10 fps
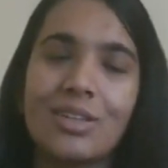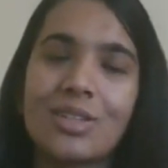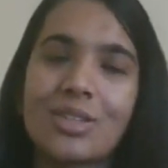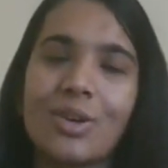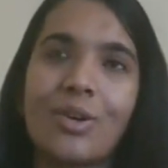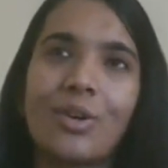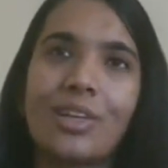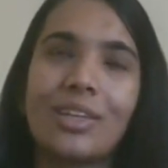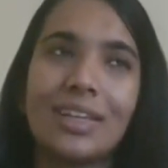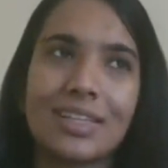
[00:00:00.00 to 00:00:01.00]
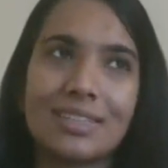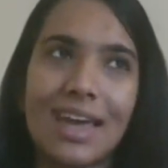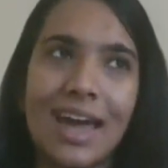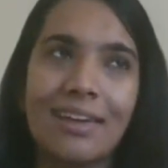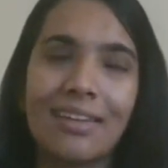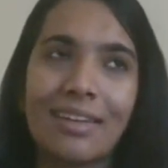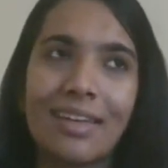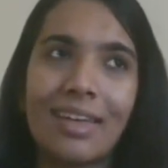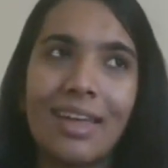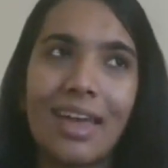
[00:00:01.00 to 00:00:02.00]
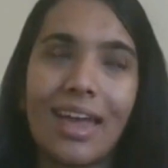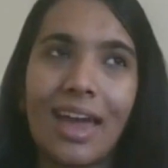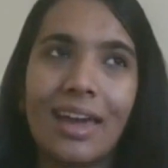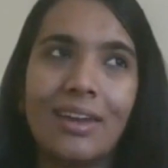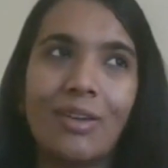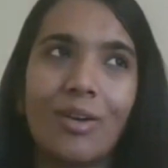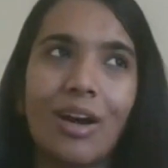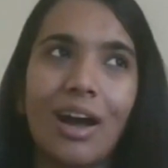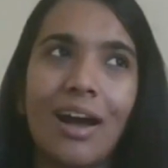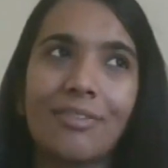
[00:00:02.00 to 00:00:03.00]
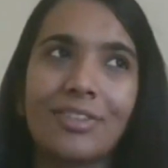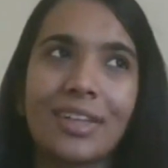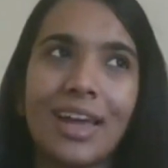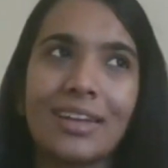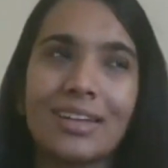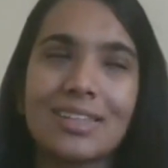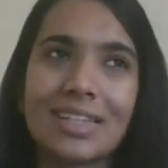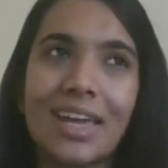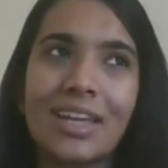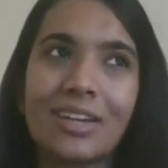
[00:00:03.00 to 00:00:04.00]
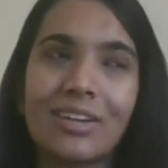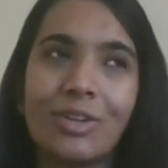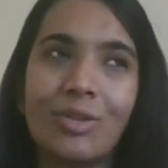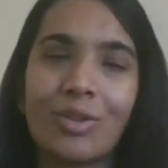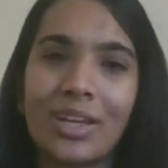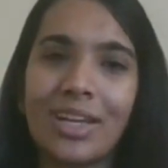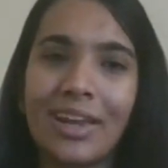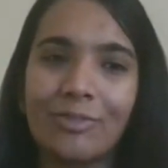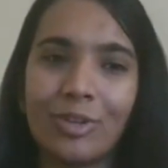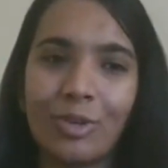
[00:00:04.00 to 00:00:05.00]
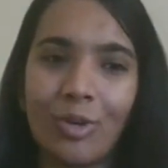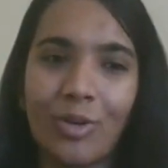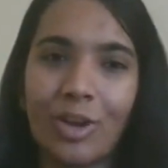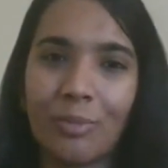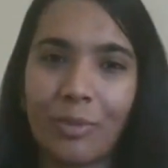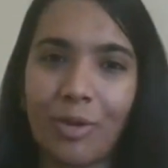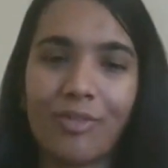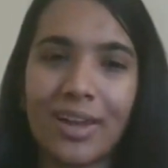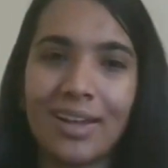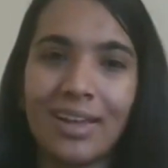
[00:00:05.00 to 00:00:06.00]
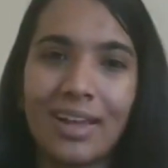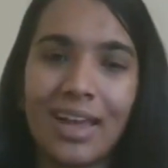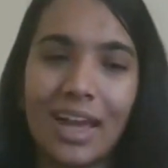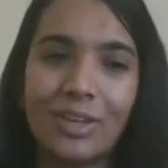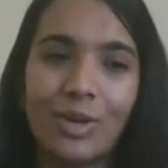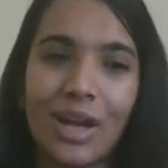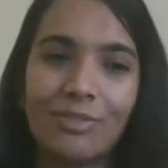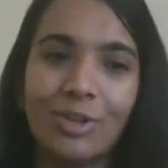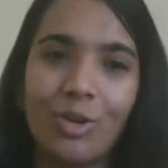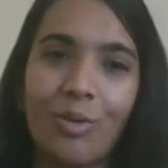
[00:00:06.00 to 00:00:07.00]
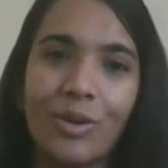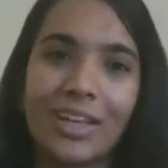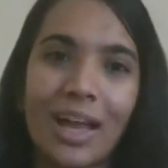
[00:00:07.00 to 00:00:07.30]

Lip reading: So there's that. And after that, it's like you really have to know your profile and you have to know what the